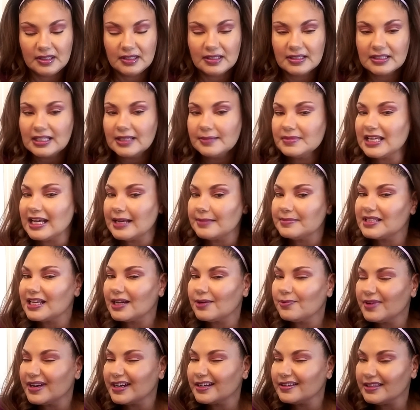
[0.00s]
Sometimes I
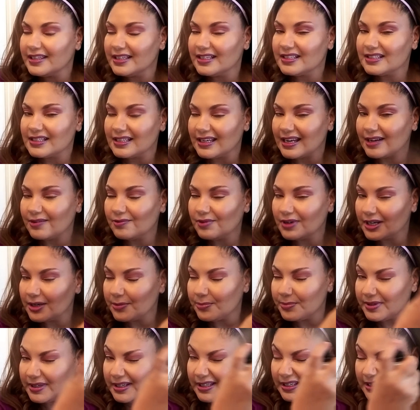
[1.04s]
wear this and I want to
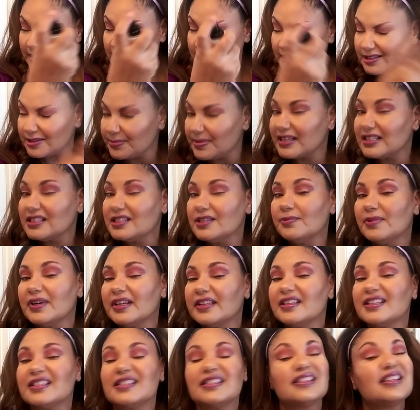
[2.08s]
put it, especially where
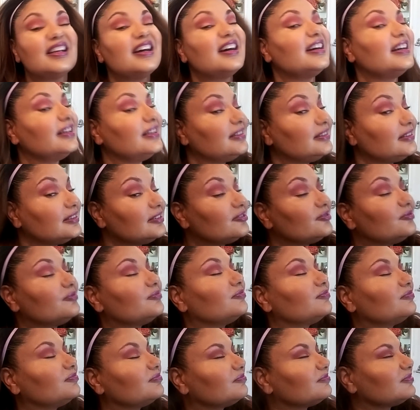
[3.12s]
the sun
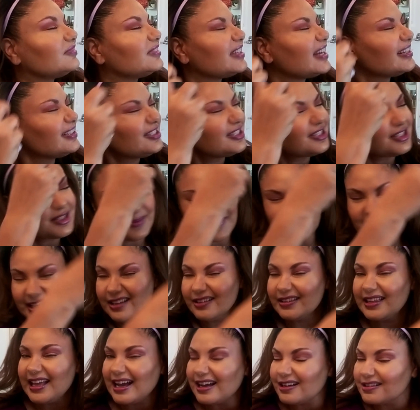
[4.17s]
touches me on
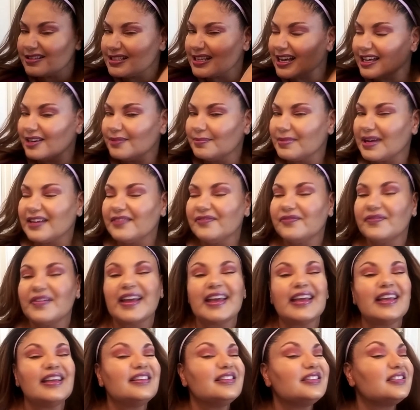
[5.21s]
the outside of my
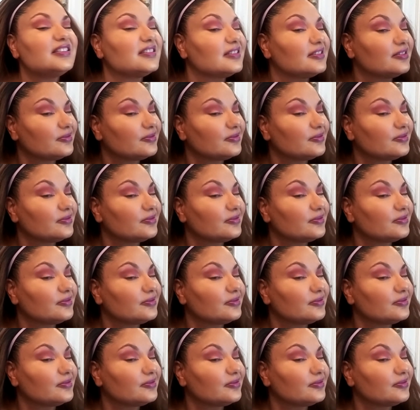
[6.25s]
face.